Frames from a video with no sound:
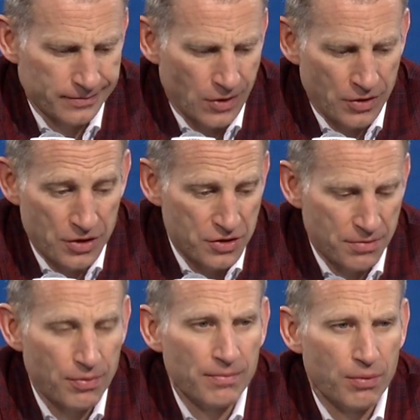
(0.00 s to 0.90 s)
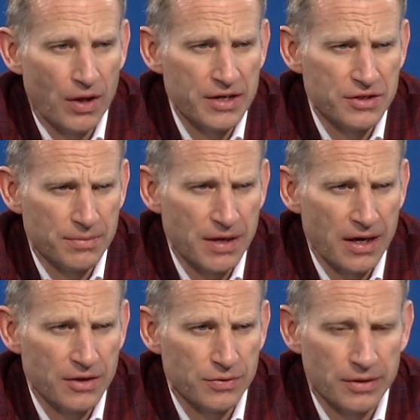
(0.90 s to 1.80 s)
undisciplined plays, to be
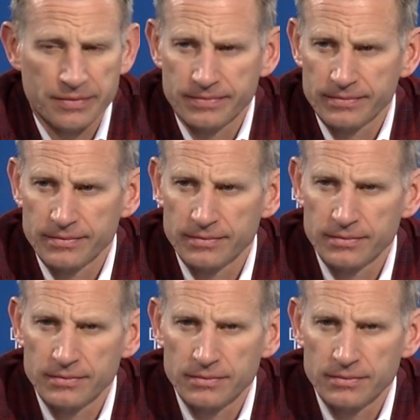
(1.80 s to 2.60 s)
honest with you.